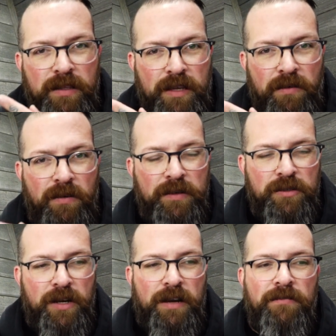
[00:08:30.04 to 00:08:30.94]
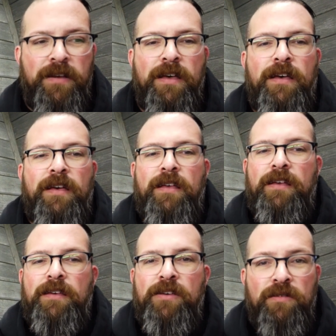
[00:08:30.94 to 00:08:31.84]
that they were all wheel drive,
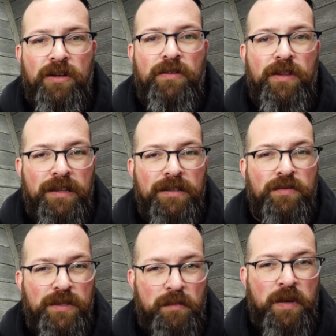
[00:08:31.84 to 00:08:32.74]
you knew that this was a